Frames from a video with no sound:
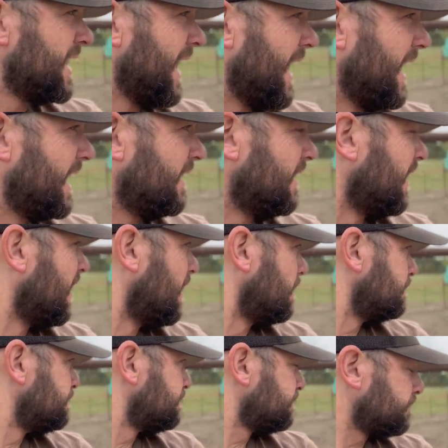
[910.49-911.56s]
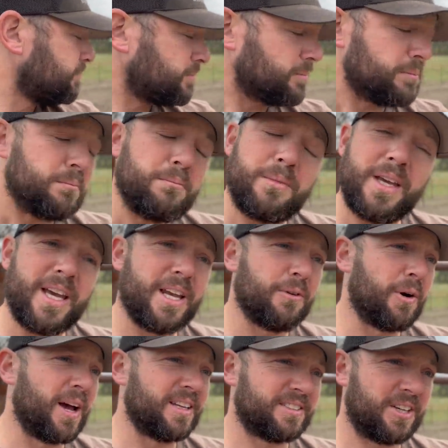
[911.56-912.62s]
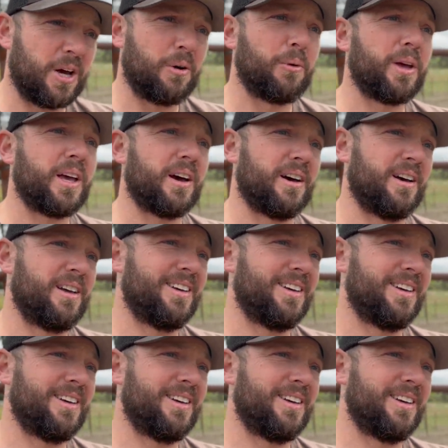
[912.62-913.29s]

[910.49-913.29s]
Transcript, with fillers: And uh, anyways, we uh,